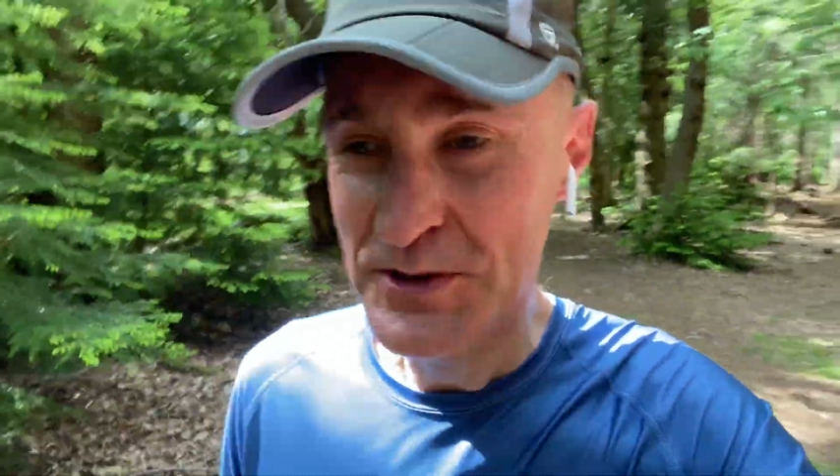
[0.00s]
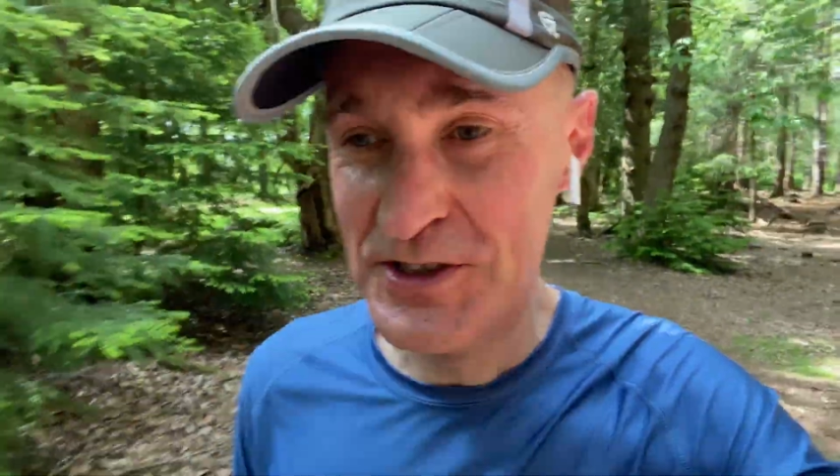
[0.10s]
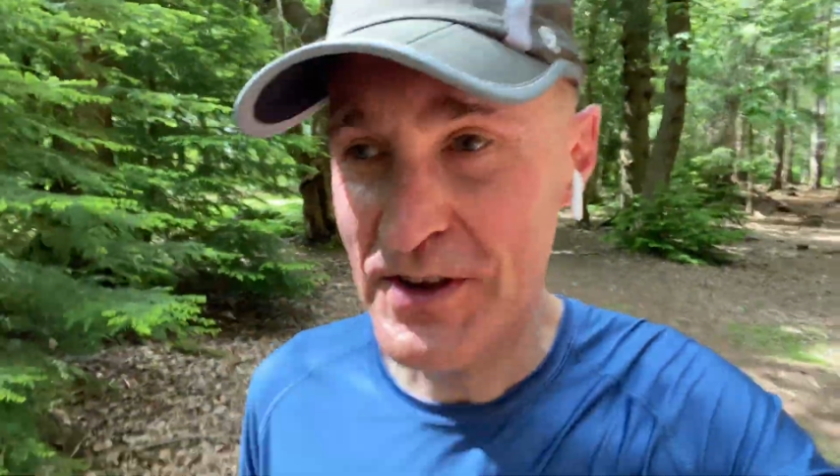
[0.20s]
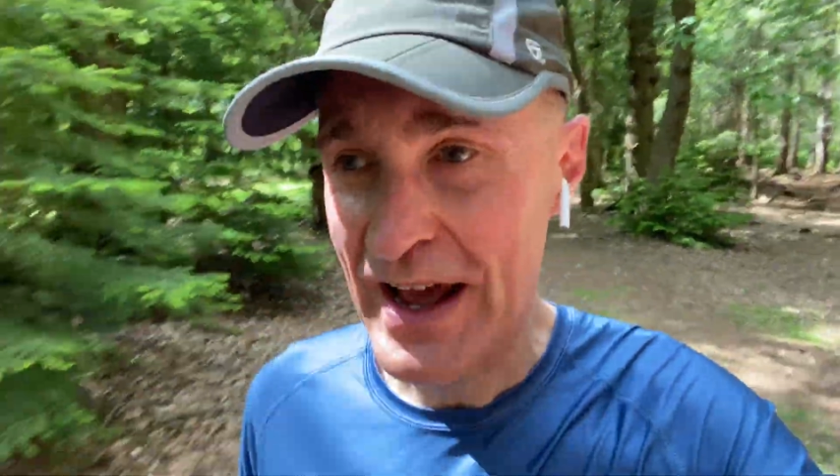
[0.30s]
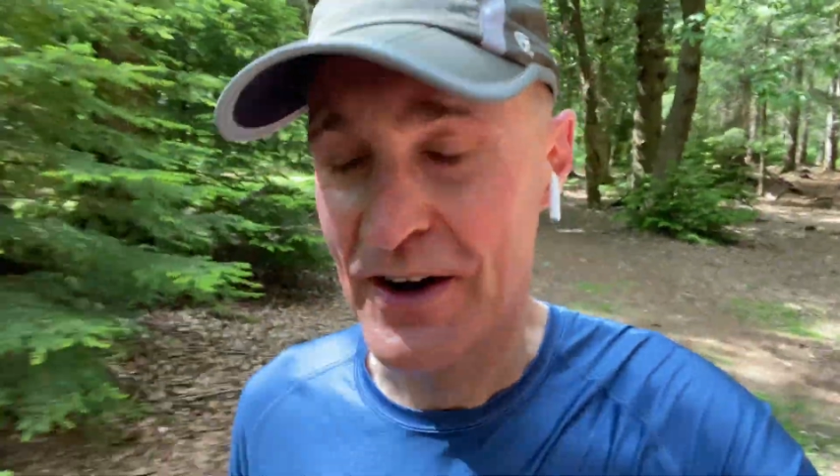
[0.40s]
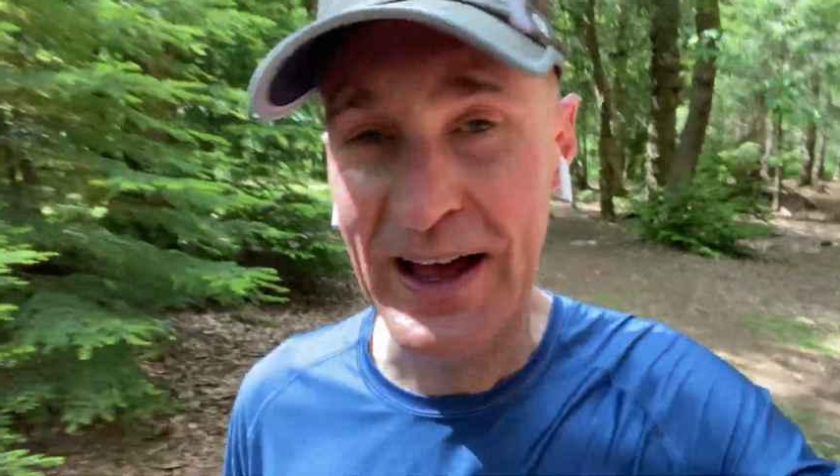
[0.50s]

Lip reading: to do now?